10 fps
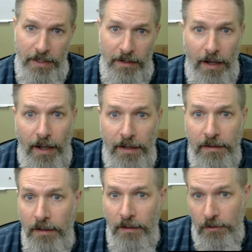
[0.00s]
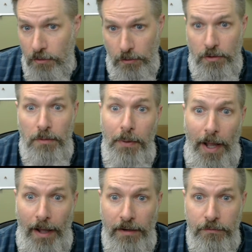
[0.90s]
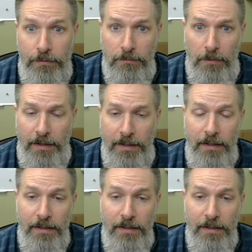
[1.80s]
AI good or bad for writing?